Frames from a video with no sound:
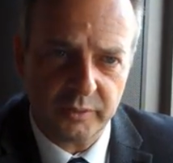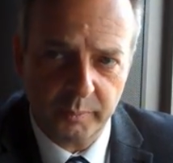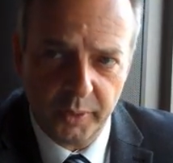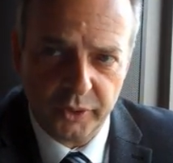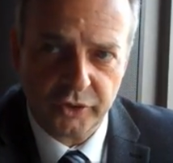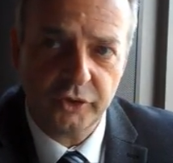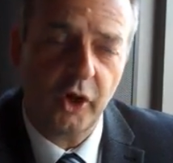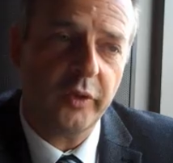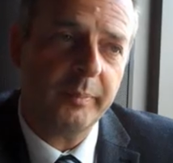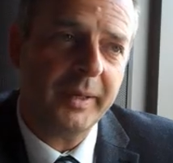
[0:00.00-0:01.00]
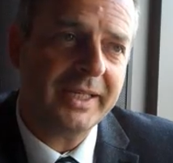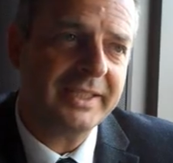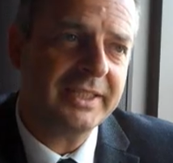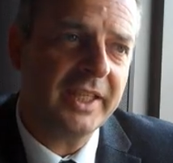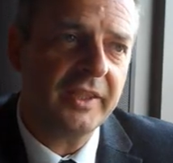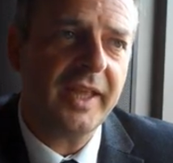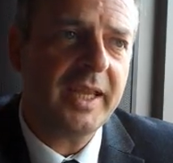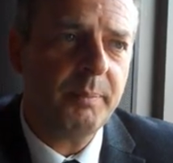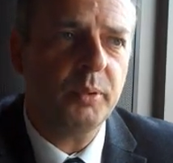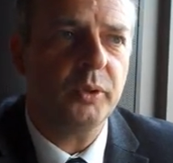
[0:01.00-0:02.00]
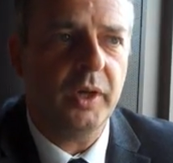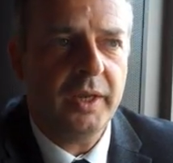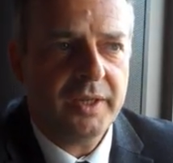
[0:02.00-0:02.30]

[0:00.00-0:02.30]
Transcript: in person on the basis that they put